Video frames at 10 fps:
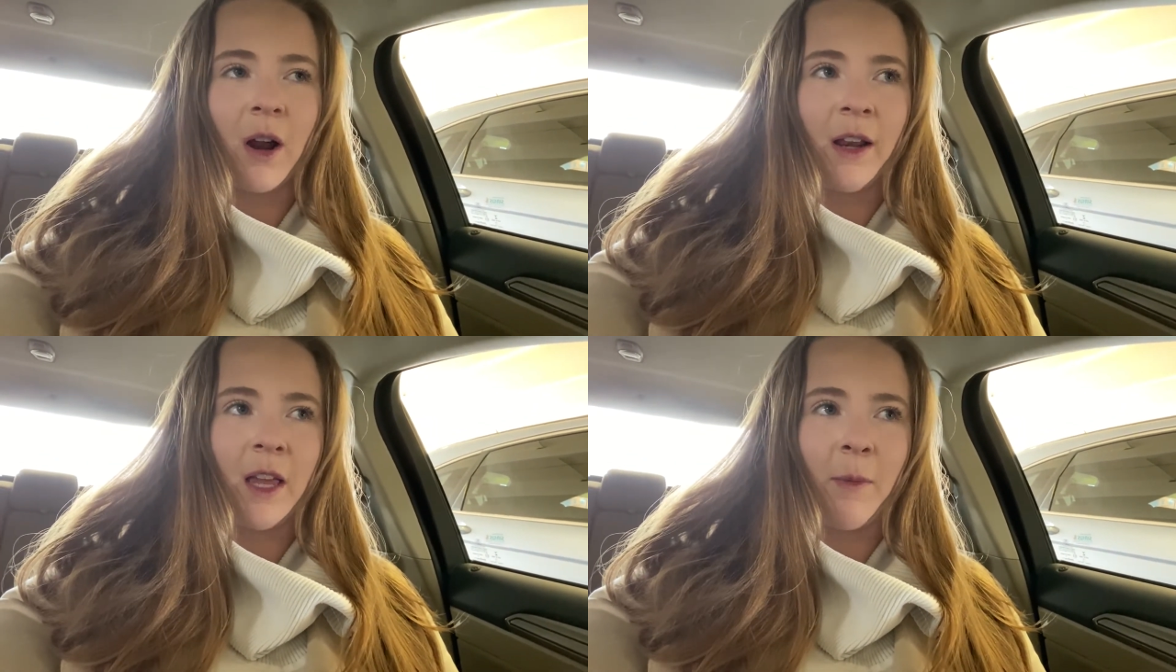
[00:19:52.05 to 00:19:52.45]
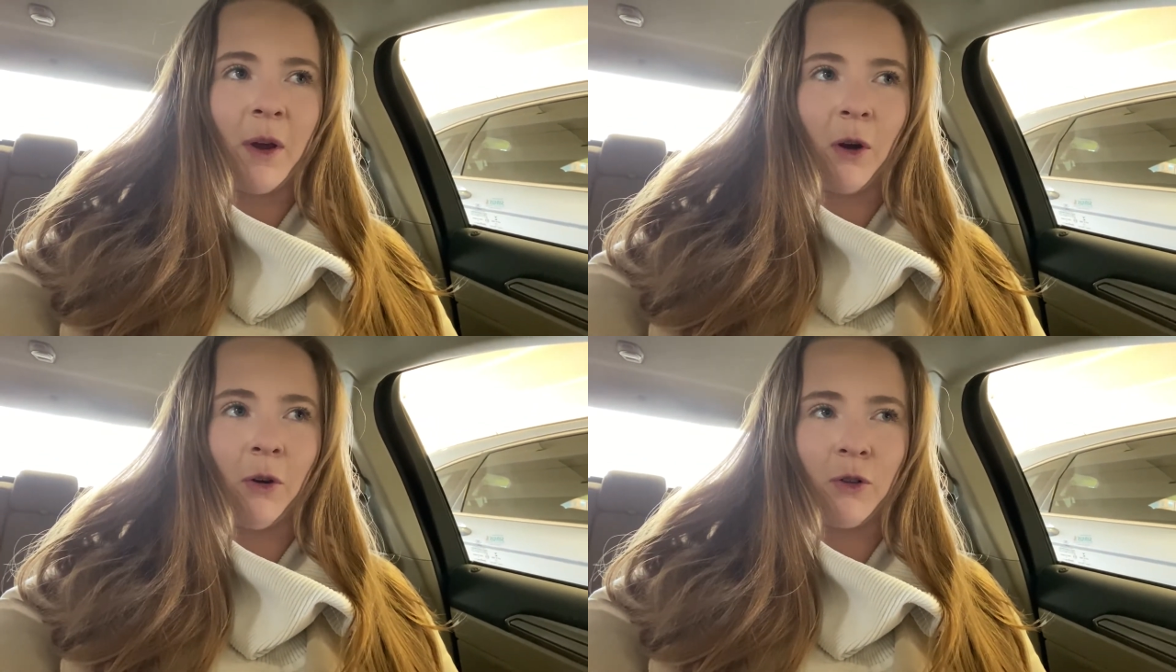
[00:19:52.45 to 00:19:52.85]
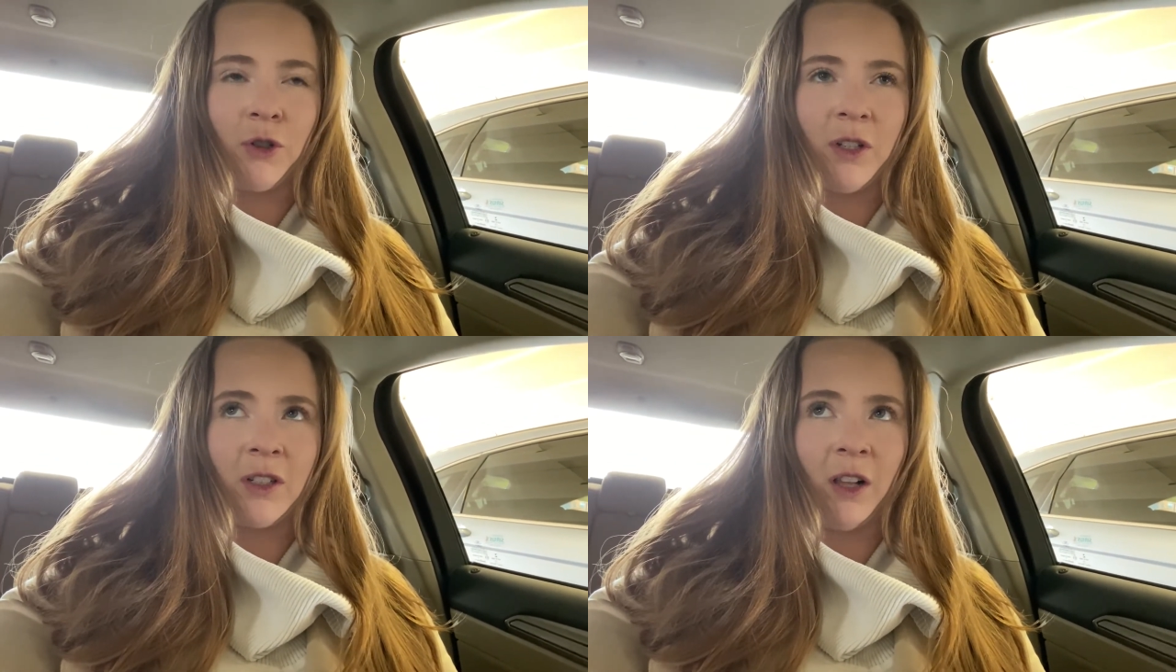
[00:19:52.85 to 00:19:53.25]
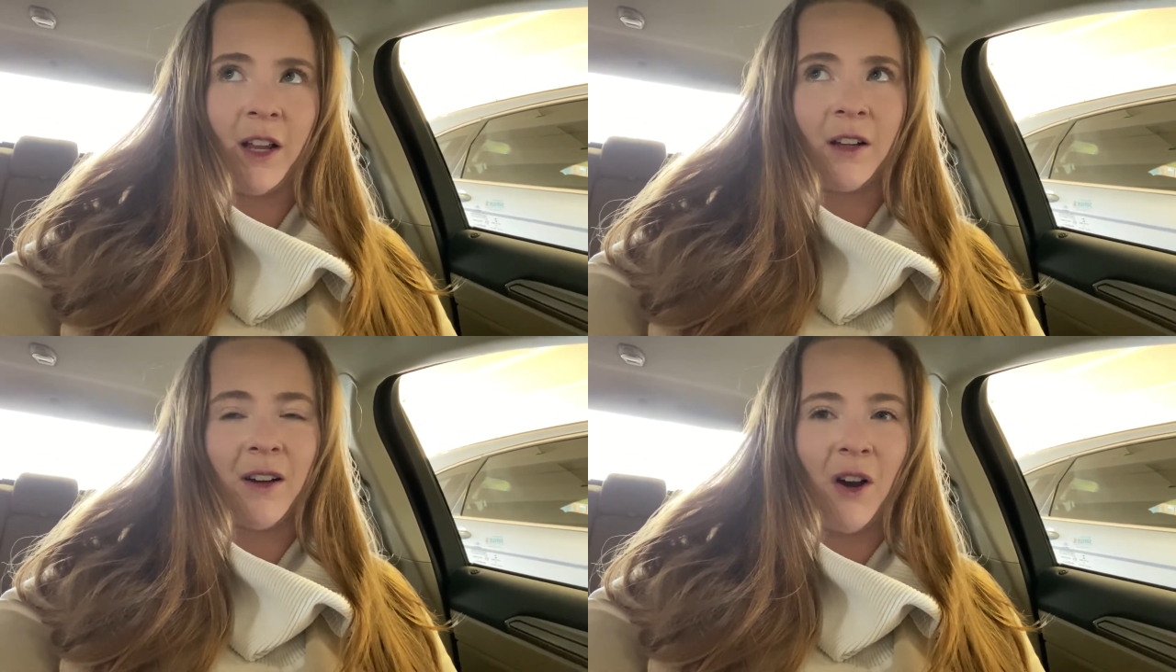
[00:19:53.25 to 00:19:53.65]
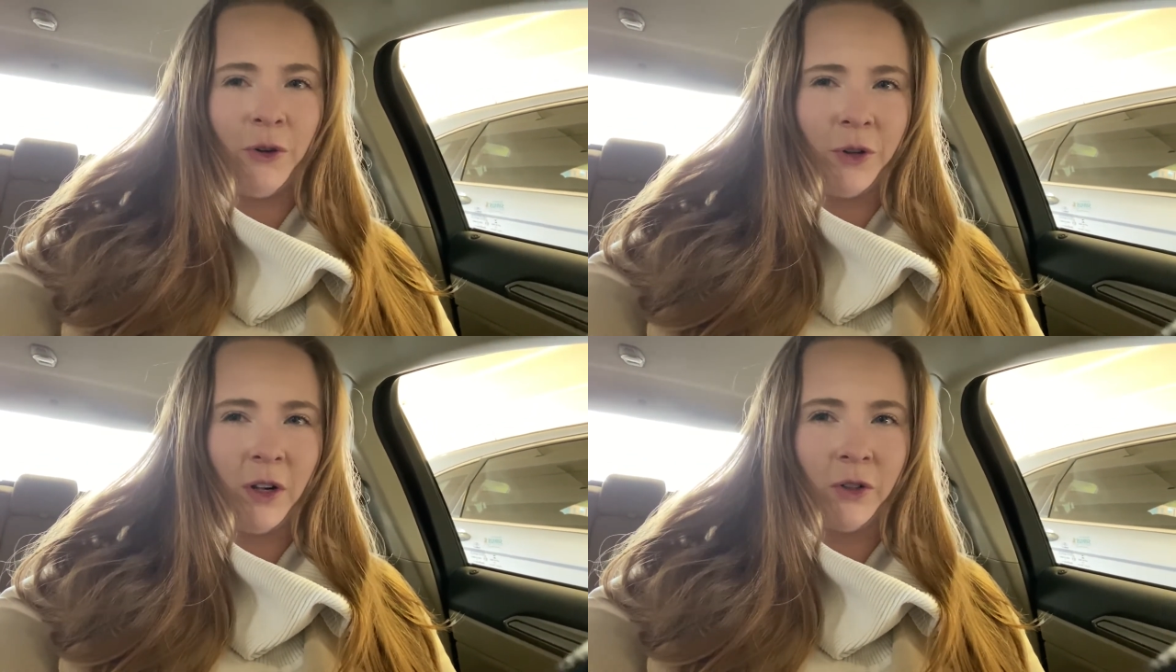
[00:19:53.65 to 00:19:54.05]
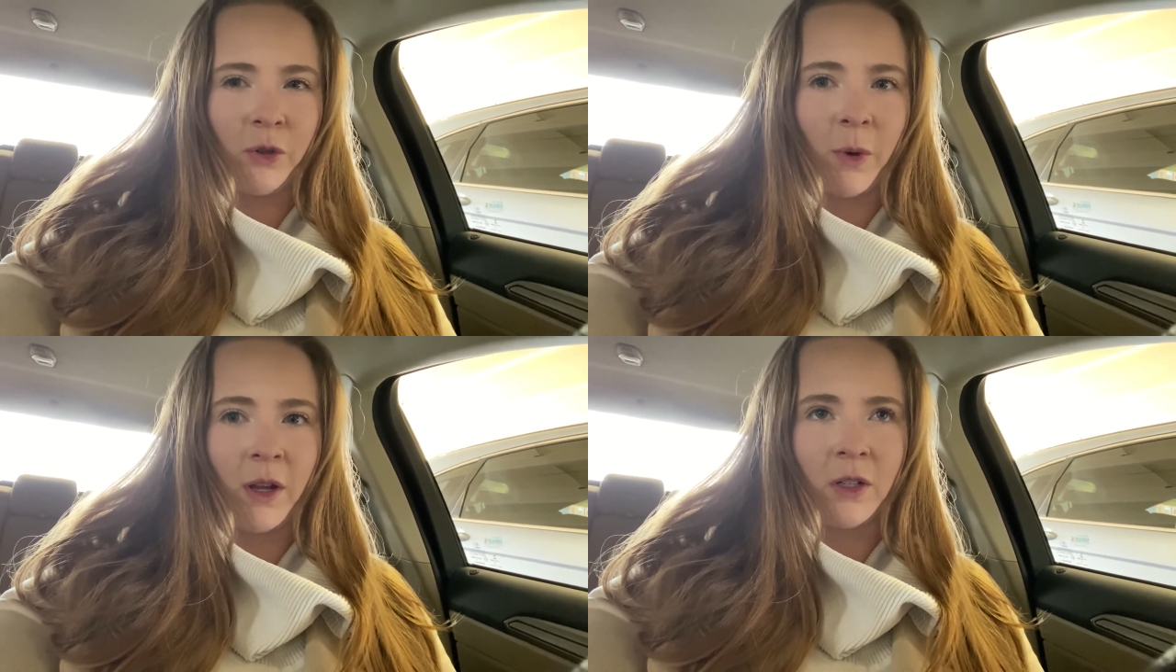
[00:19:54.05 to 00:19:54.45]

and keeping our groceries to like $100 a week.